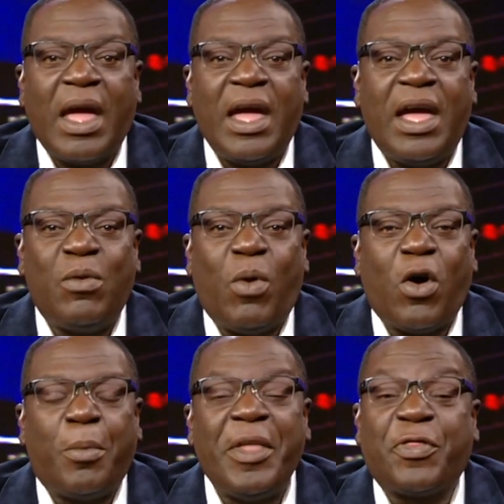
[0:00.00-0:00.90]
And
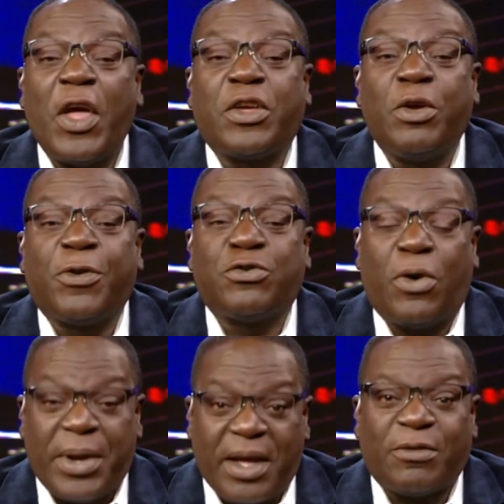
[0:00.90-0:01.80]
welcome and thank you for
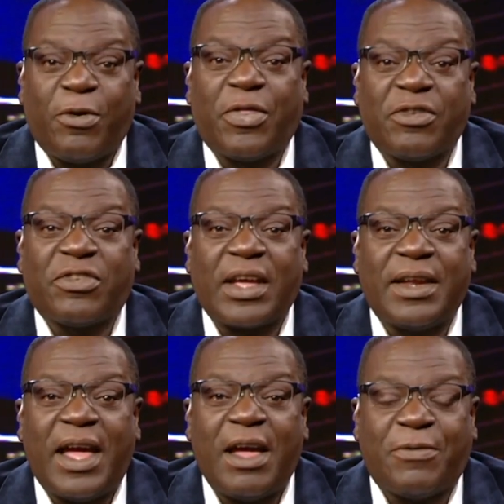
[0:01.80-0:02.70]
joining us for the
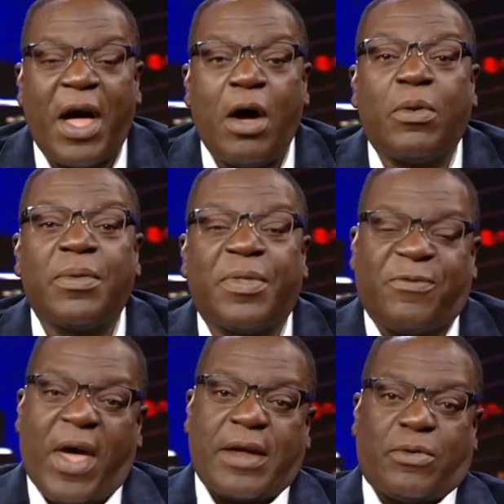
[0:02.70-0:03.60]
second half hour of The
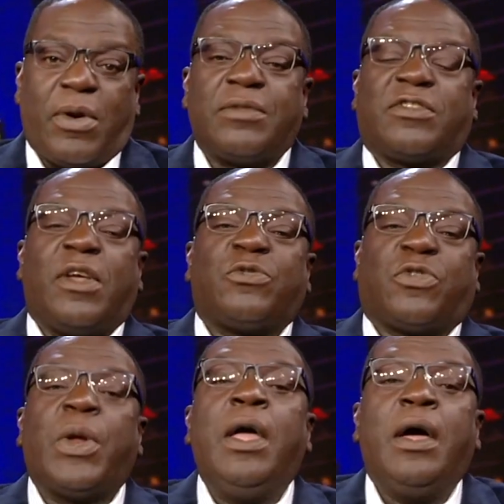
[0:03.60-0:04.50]
Factor
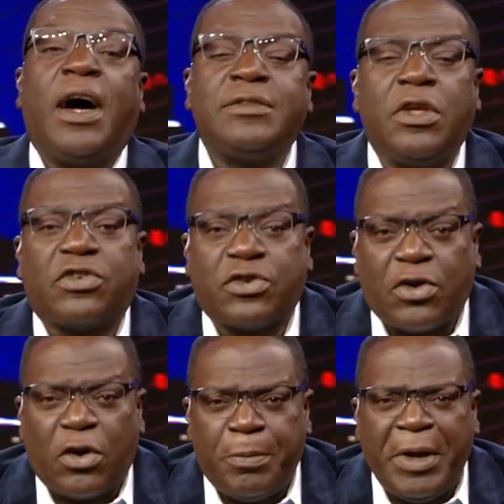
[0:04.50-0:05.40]
Uncensored. A
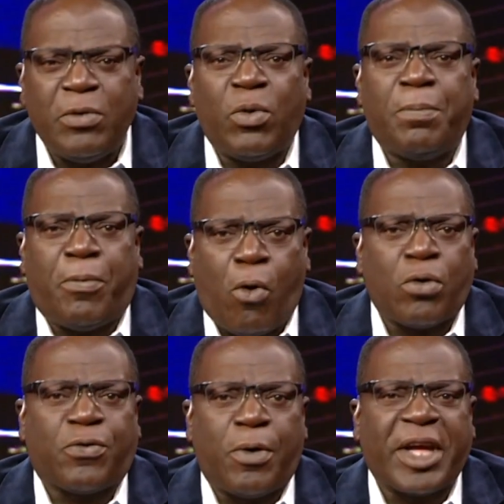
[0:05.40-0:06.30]
disturbing
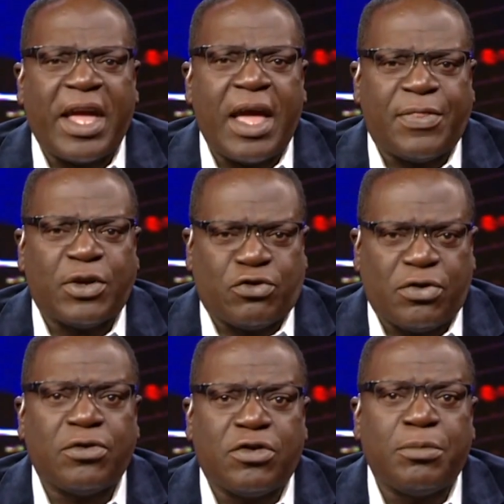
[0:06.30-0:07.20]
report from a Catholic
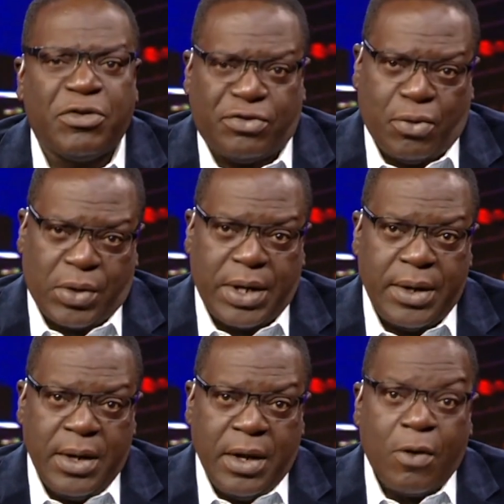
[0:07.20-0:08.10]
church in
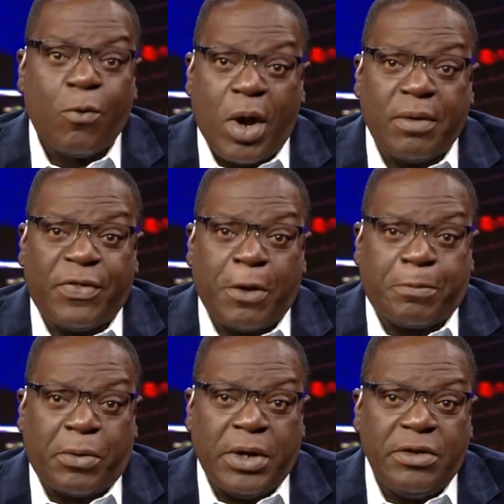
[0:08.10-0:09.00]
Missouri. One of their
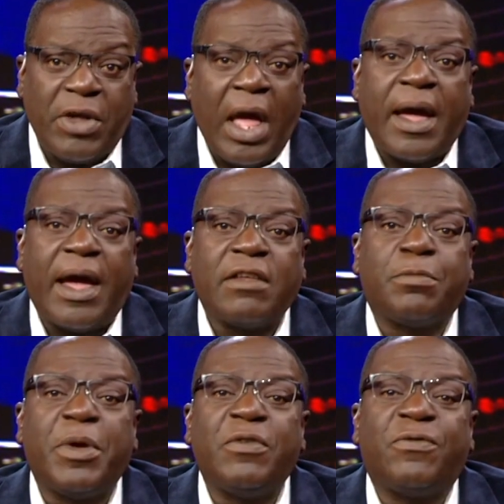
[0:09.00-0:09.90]
priests
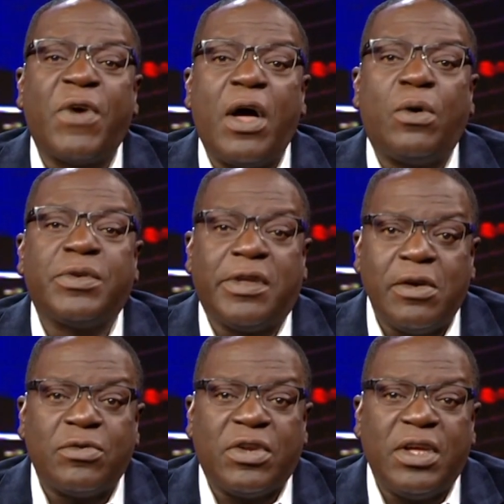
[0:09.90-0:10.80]
has been found
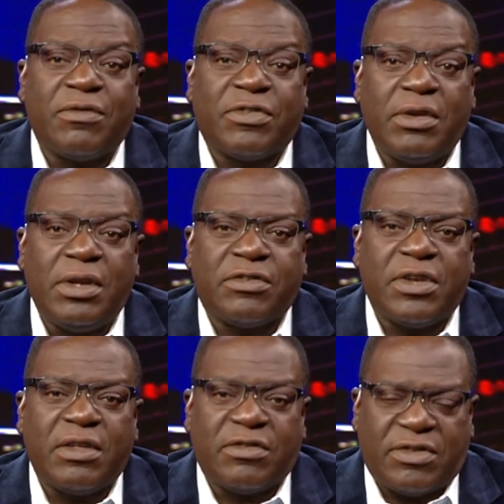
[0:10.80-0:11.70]
guilty of
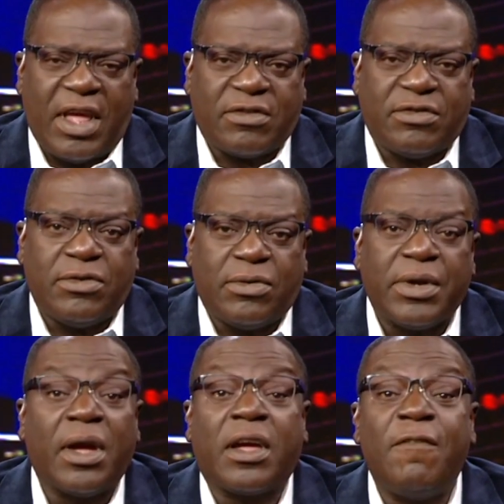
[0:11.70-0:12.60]
soliciting sex
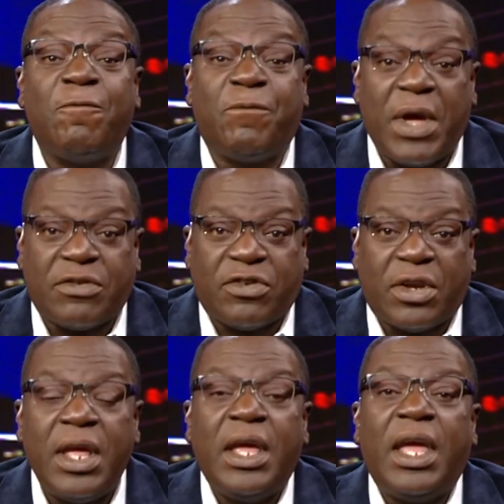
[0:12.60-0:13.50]
during a
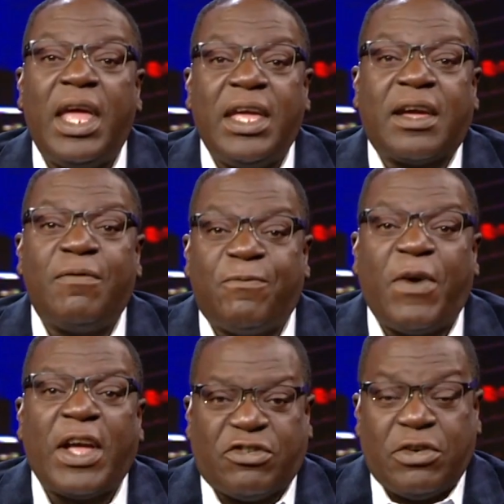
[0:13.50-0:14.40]
confession. A
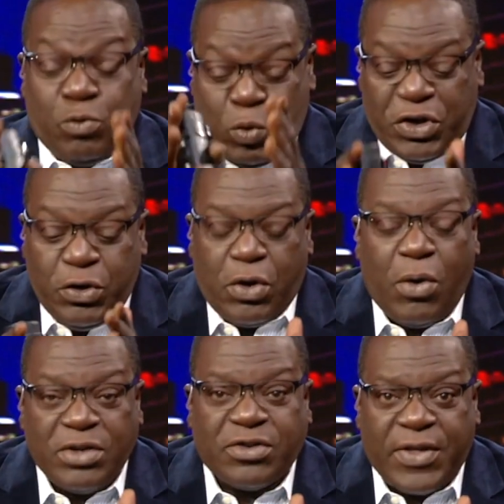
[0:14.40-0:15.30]
confession. When you
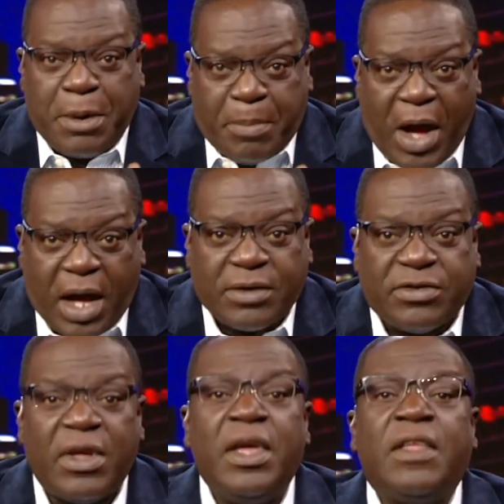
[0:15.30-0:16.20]
go into that
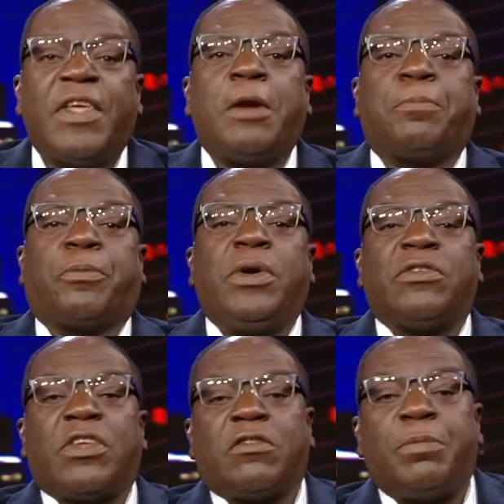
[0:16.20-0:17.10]
box, that
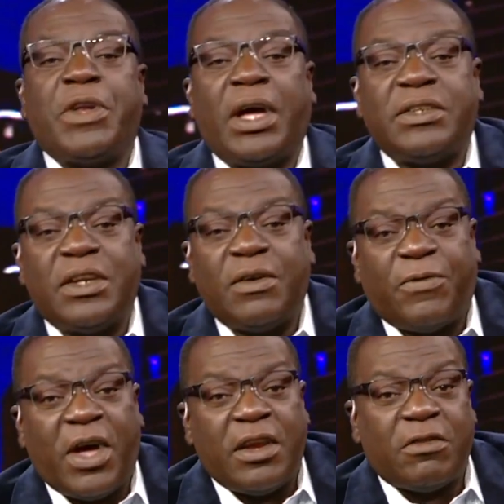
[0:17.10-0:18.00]
priest has been
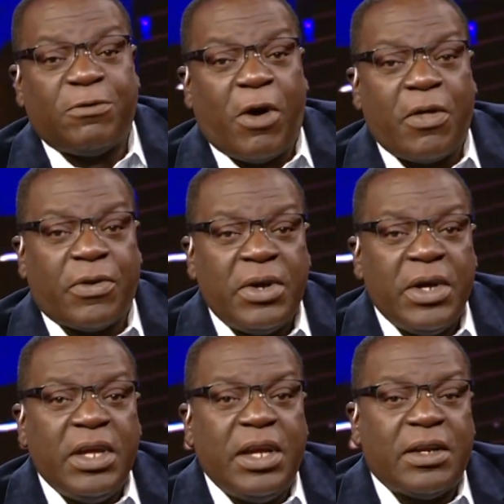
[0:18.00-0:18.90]
identified as Father
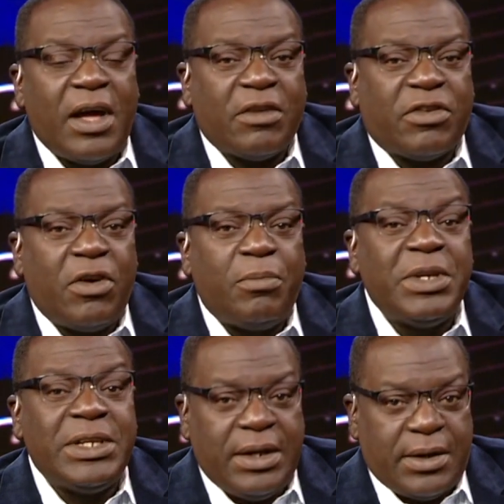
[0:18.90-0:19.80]
Ignacio
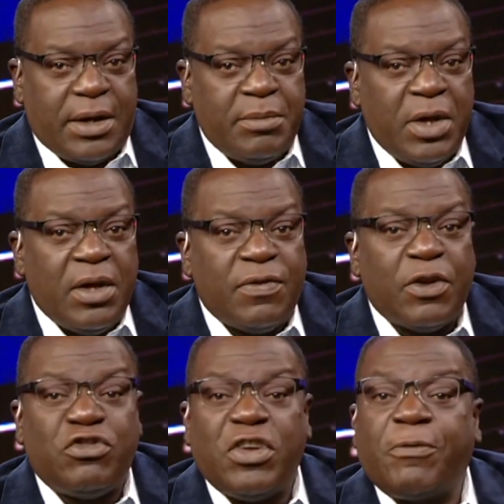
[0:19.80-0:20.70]
Medina.
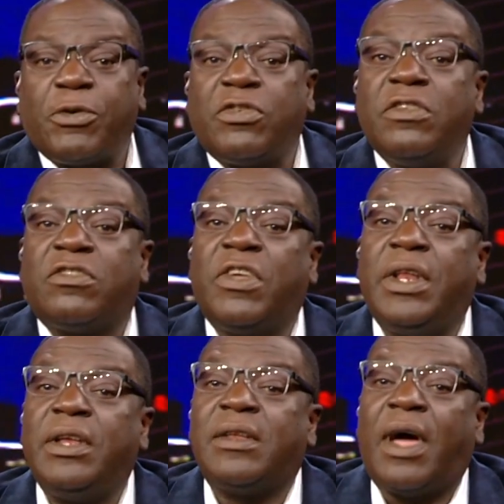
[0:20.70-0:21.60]
The Jefferson
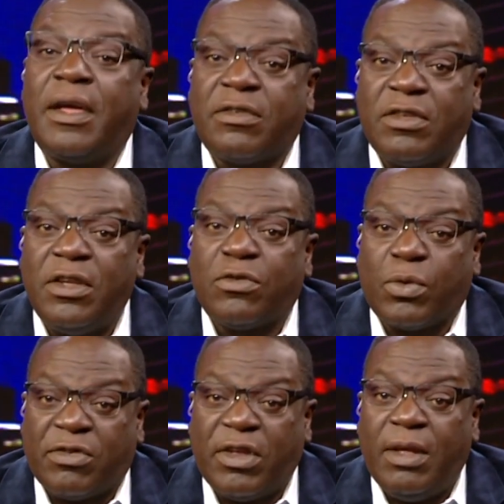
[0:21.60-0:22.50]
City Diocese
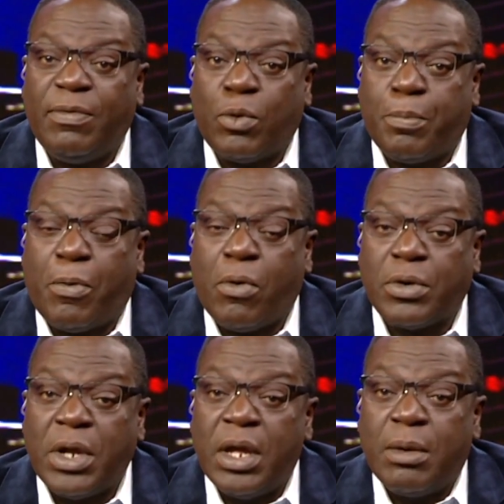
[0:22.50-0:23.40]
received the
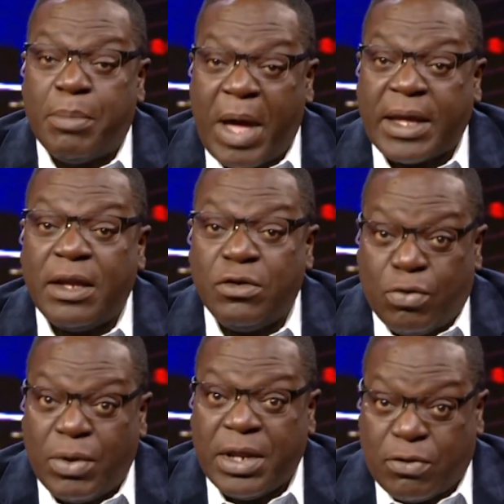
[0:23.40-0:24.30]
report back in
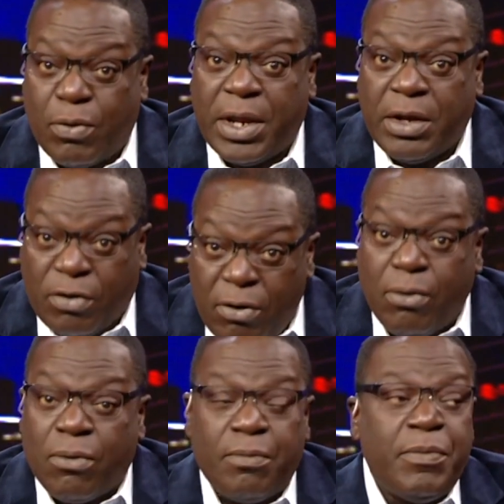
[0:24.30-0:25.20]

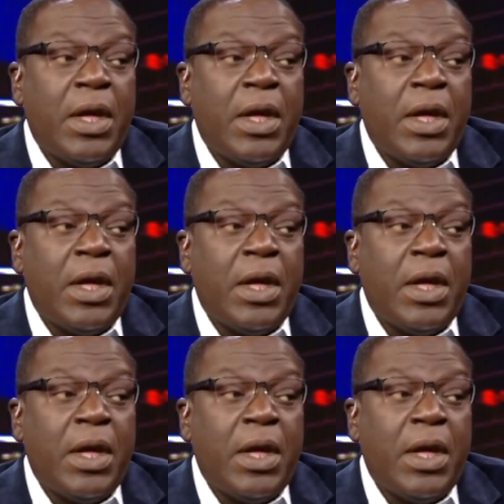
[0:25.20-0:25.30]
2022.